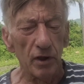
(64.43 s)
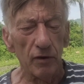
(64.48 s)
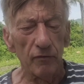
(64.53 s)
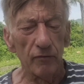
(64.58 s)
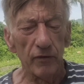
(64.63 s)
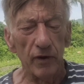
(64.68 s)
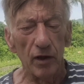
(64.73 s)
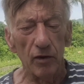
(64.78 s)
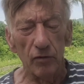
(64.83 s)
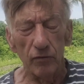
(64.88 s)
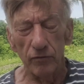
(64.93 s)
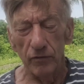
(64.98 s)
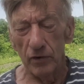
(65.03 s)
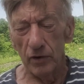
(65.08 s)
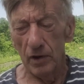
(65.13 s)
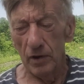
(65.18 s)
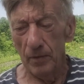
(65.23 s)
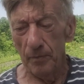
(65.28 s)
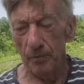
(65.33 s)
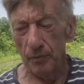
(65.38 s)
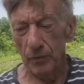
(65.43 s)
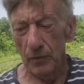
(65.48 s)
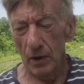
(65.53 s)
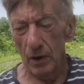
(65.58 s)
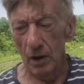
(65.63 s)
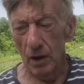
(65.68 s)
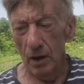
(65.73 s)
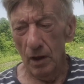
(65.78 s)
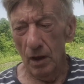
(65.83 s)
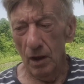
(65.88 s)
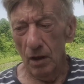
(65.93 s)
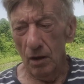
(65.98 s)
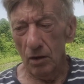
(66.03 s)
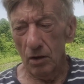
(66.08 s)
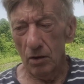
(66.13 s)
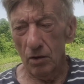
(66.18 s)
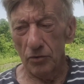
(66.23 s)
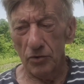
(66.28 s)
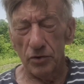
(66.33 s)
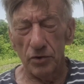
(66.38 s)
that valve.
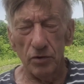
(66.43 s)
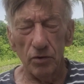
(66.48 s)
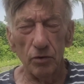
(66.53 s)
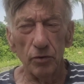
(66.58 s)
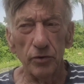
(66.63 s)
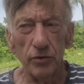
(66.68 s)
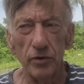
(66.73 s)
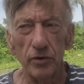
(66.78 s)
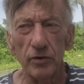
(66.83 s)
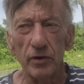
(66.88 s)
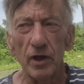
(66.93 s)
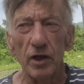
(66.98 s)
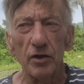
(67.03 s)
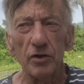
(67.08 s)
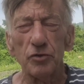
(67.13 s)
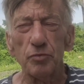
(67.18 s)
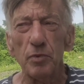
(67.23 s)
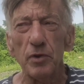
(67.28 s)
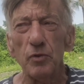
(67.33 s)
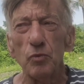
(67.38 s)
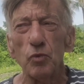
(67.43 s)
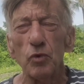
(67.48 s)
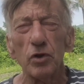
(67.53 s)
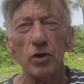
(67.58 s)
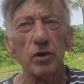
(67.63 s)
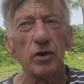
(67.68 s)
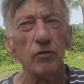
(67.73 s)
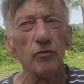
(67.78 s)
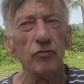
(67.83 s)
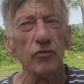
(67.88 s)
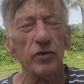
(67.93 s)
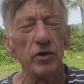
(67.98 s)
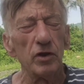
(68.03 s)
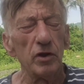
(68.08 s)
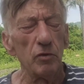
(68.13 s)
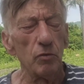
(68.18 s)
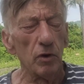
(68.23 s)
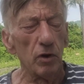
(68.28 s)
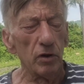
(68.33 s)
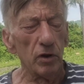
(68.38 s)
Because other than that, it's been working
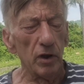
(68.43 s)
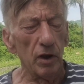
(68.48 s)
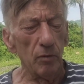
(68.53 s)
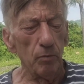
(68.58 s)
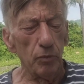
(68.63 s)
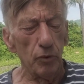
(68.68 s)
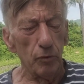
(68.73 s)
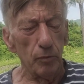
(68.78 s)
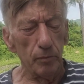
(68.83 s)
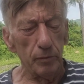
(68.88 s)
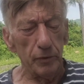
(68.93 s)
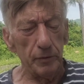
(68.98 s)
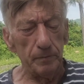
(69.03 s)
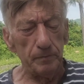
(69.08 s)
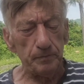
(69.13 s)
really well, that pump.